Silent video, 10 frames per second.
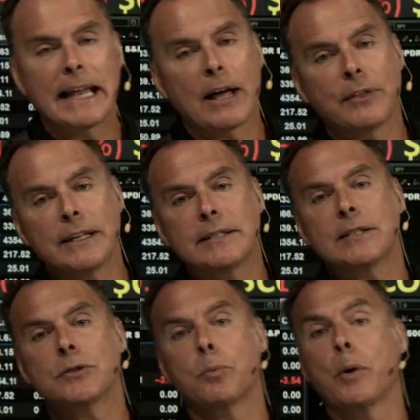Now, this
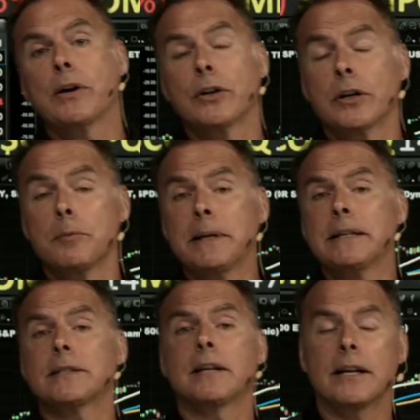is where they're going to be
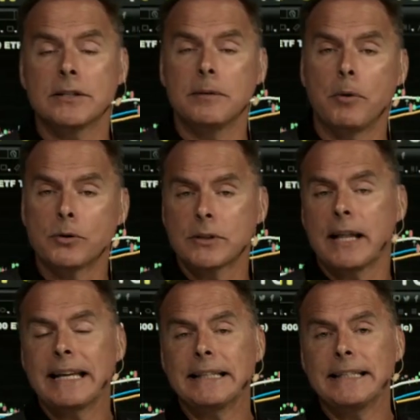discussing most
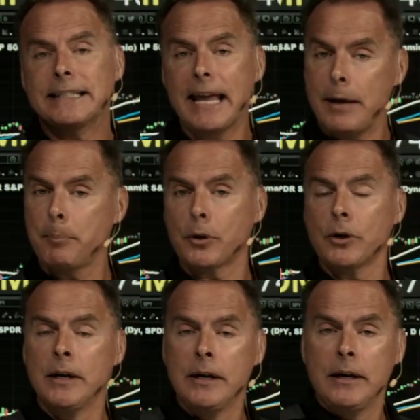likely taper
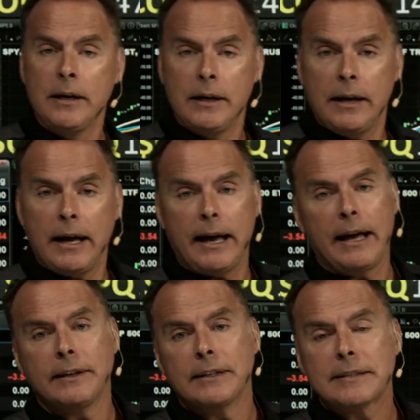
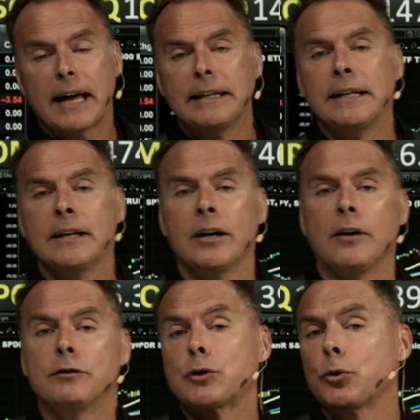and this idea
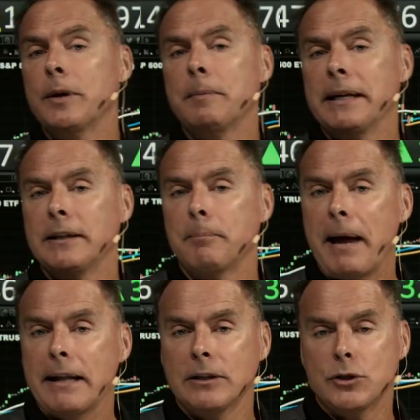of trimming the
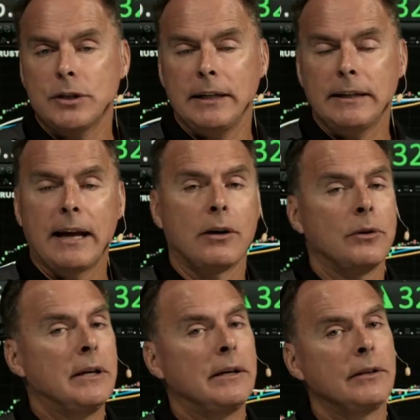balance sheet. Now,
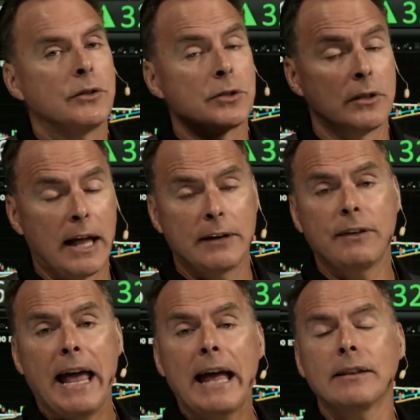there's a lot of
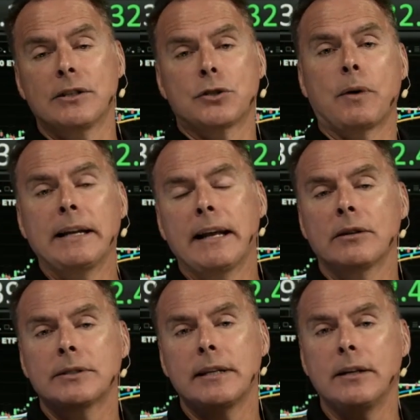catalyst right now
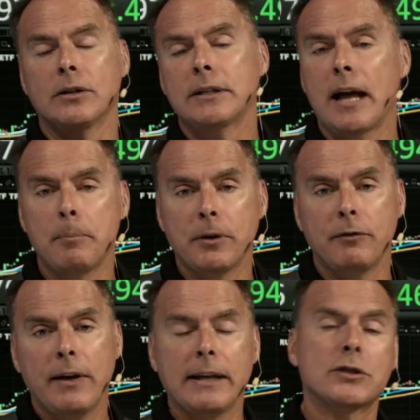sitting on top of the
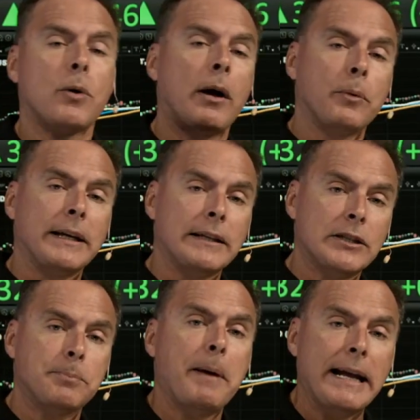Fed, so I would
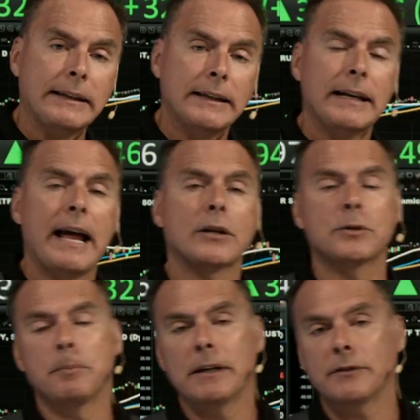expect an
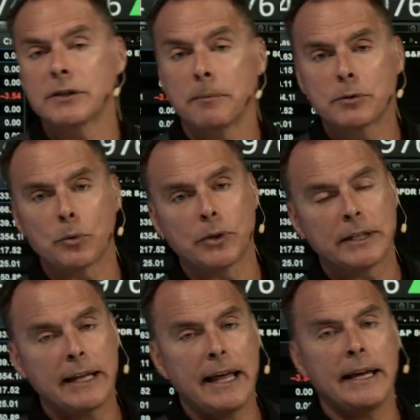announcement of some sort
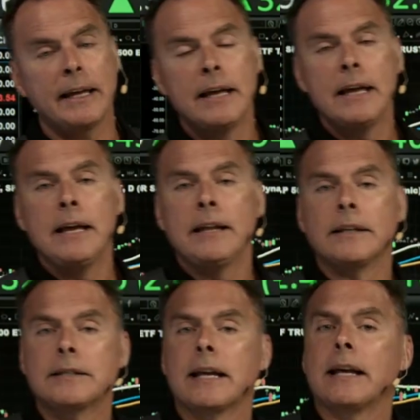today
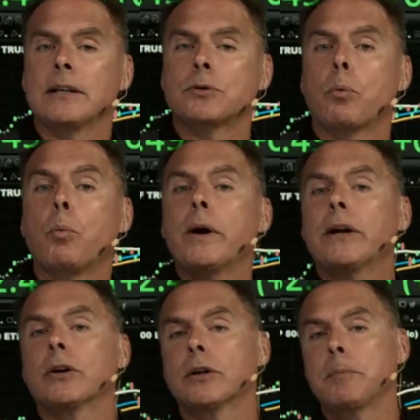that says we
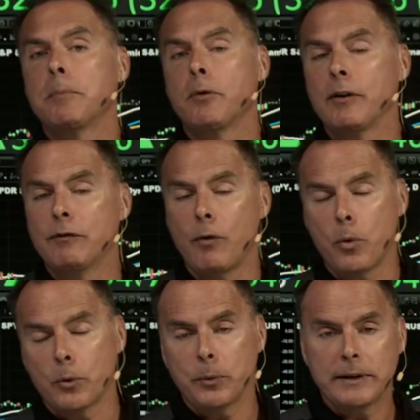are going to be moving
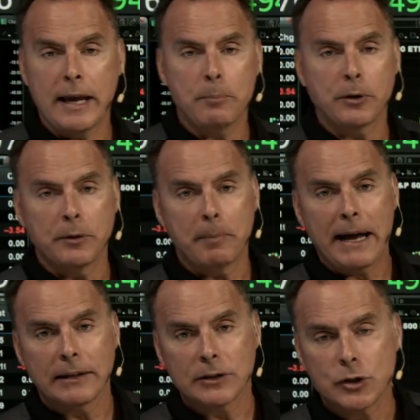forward with tapering the
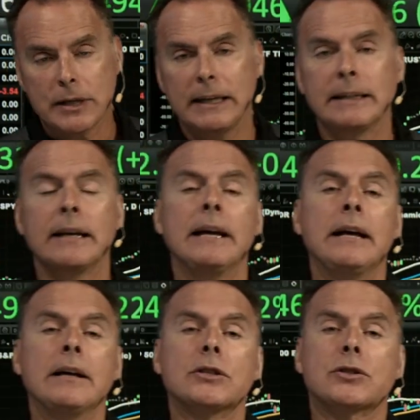balance sheet
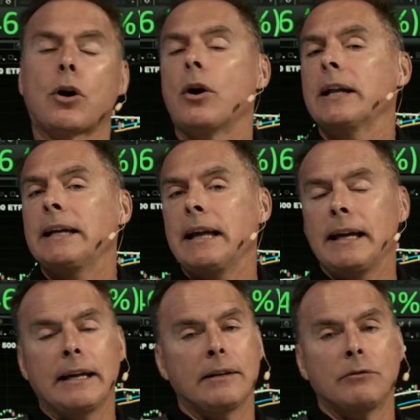starting
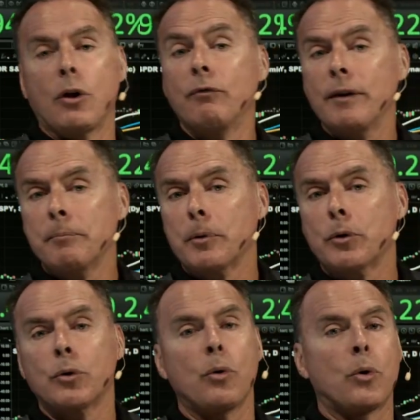in
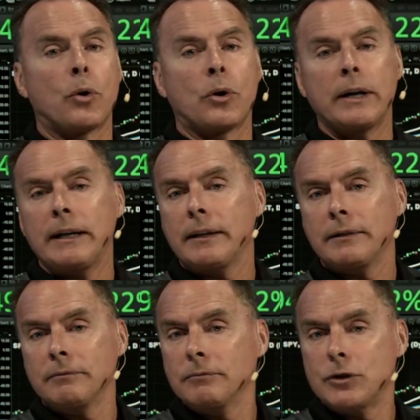November or
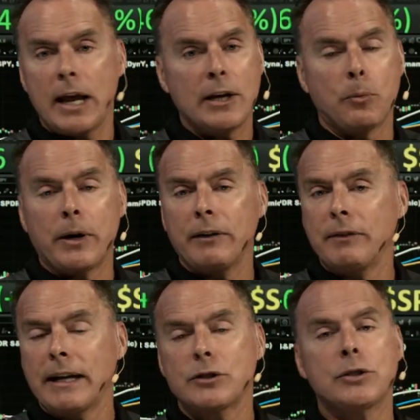in January of
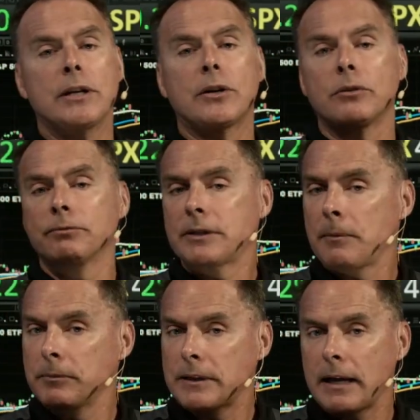next year,
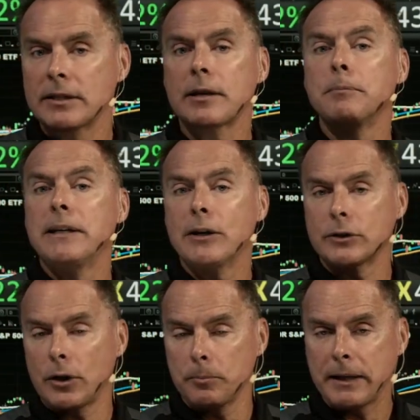some
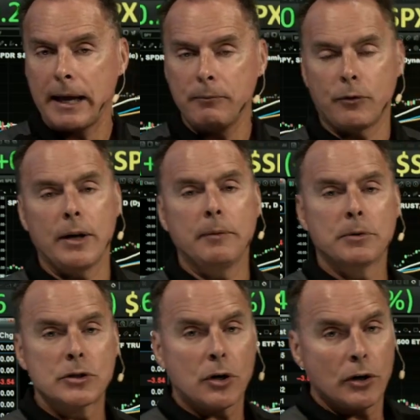near-term time frame
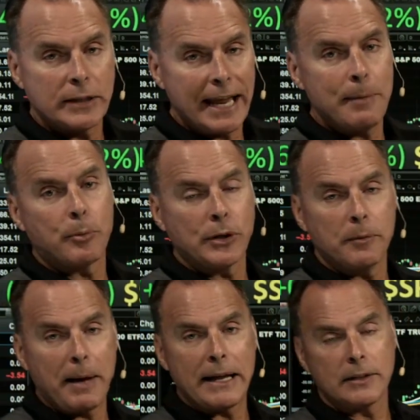to start tapering the
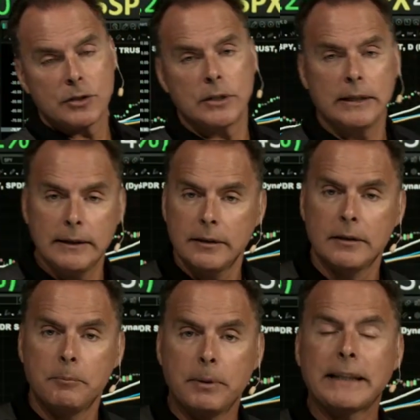balance sheet.
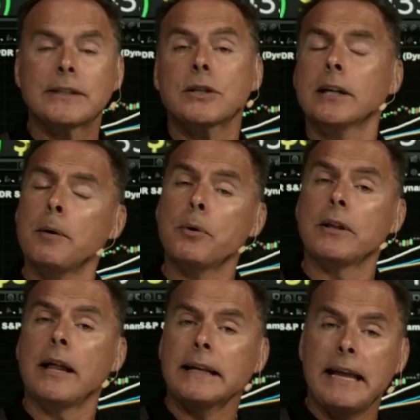But that's going to come with a
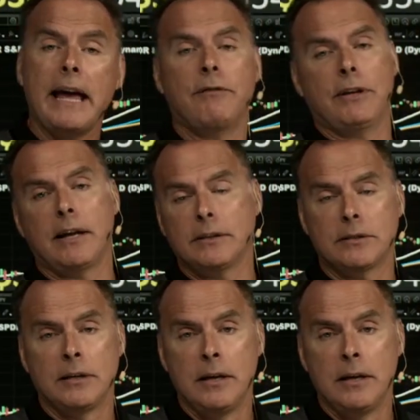lot of caveats.